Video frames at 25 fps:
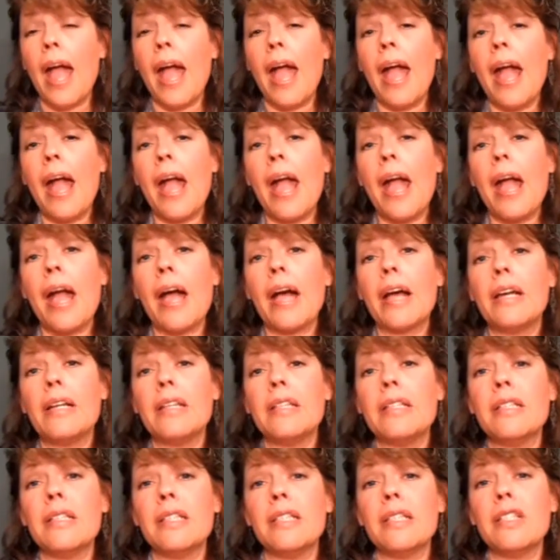
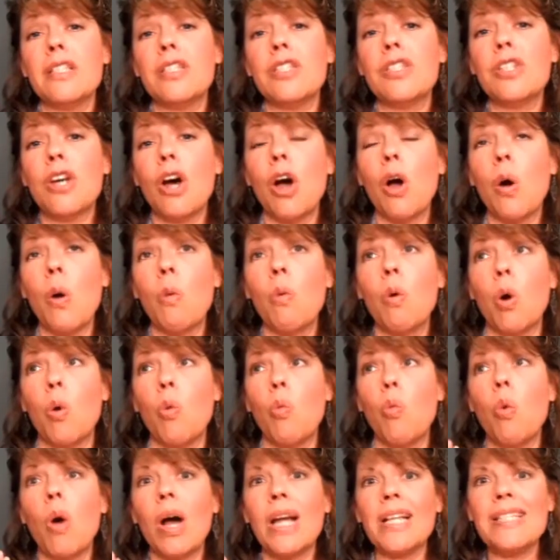And so
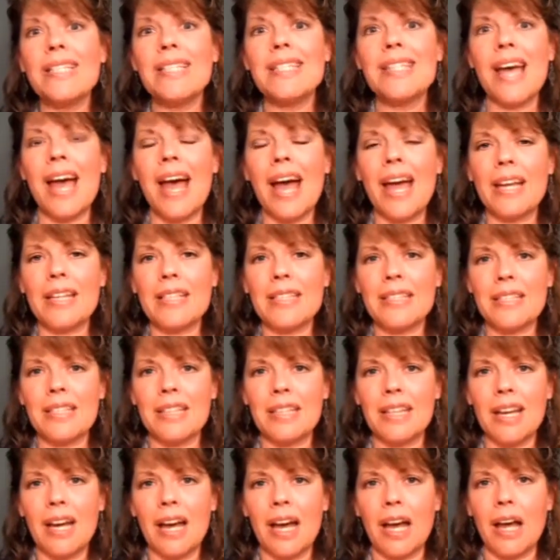once that
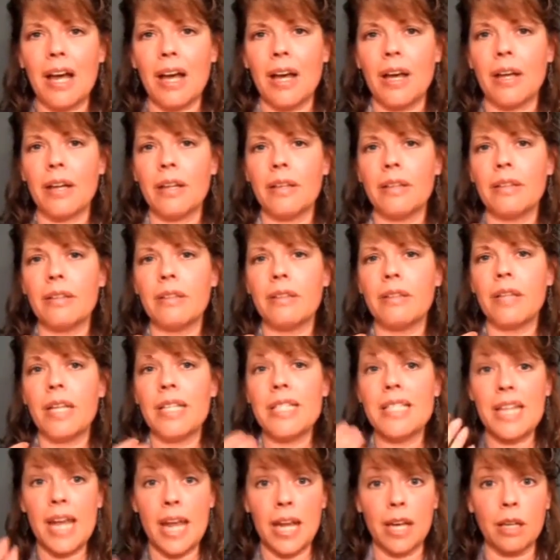
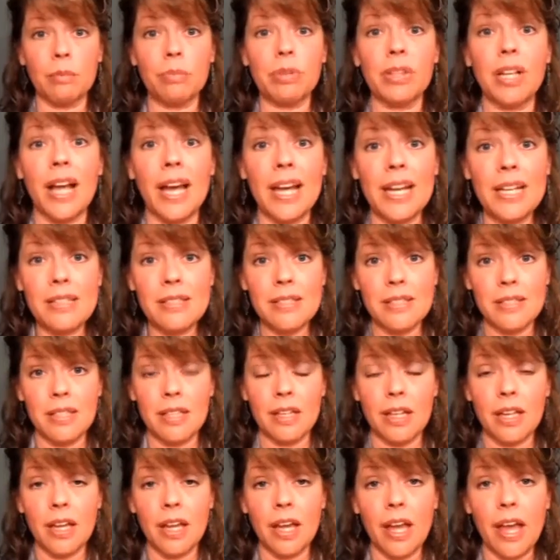has taken place,
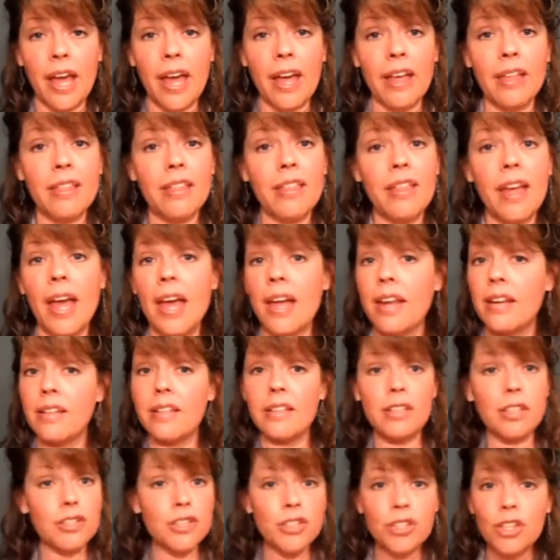then
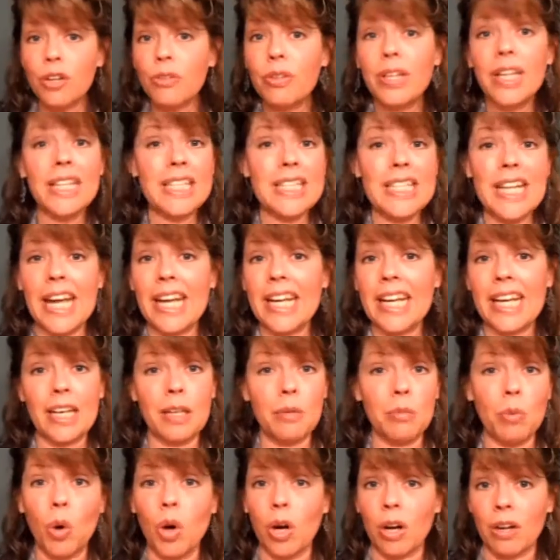there's no need to take
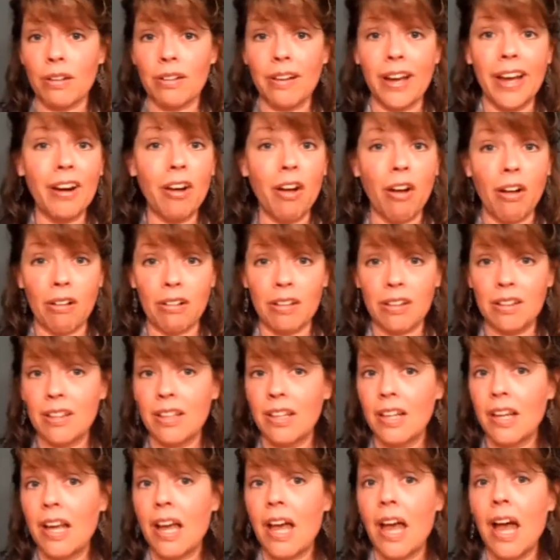any more at all,
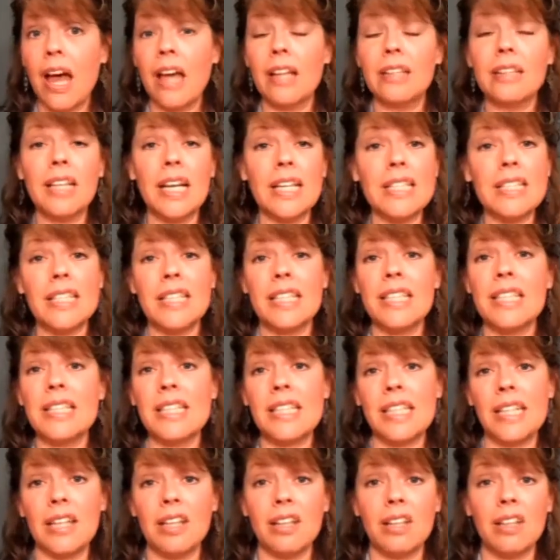unless and
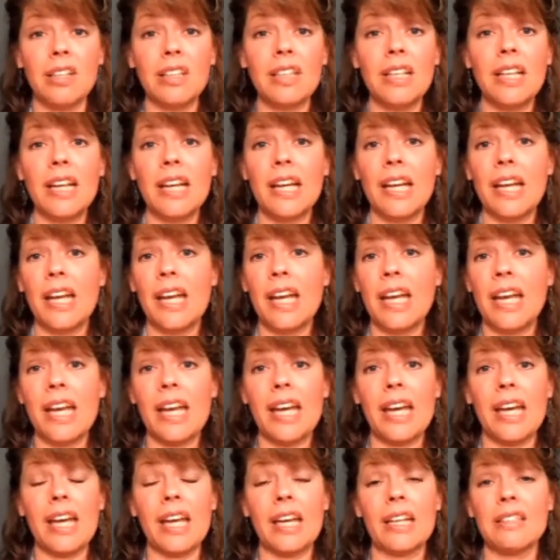until
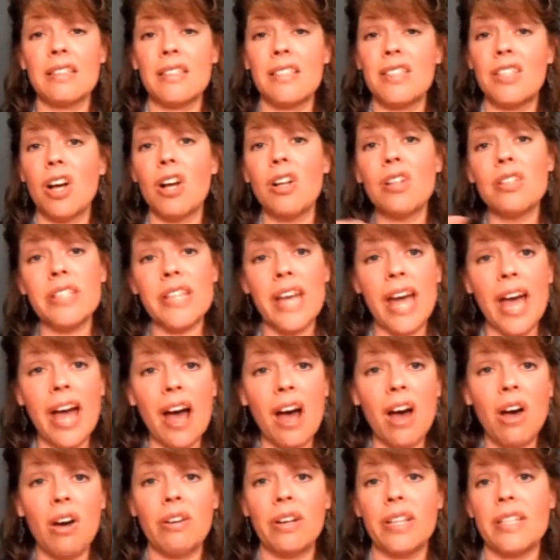it stalls
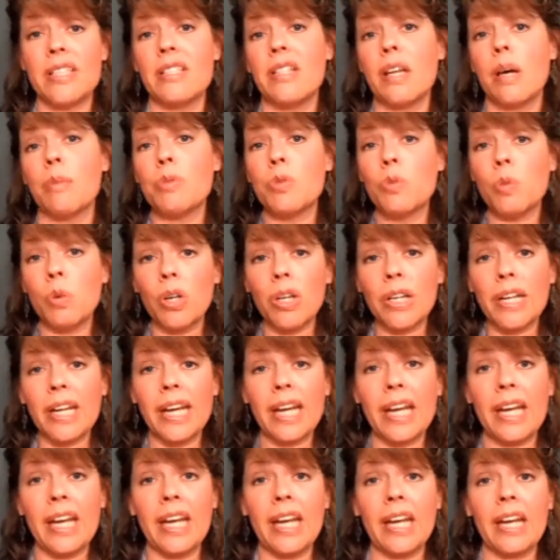out, it stops
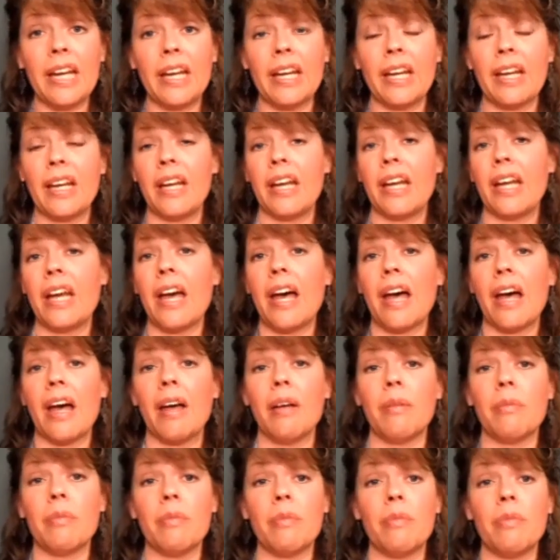working,
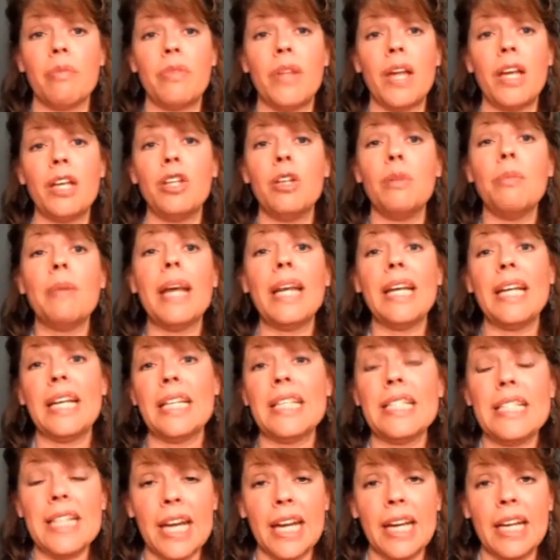then you may need
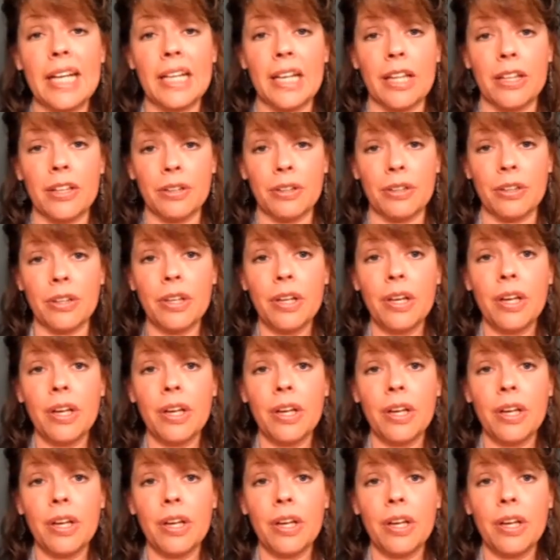to take another